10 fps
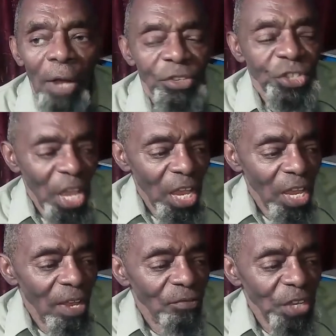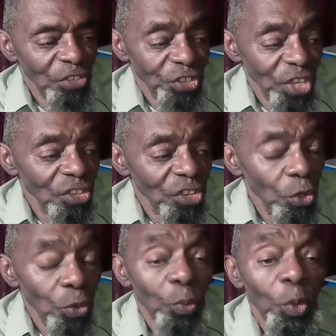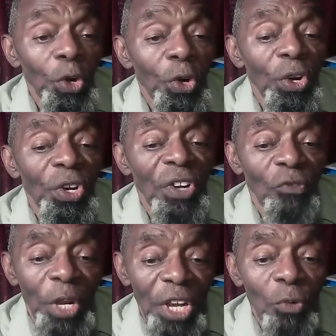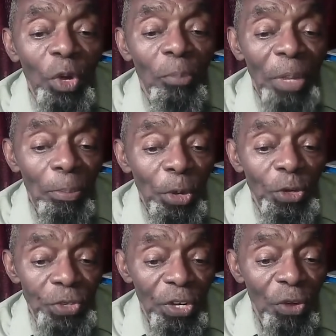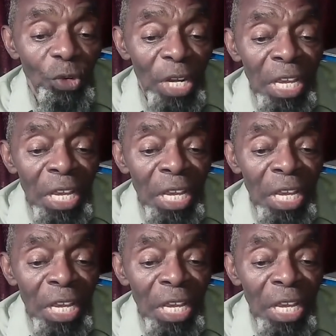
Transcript: saved and send you word of when it will be posted on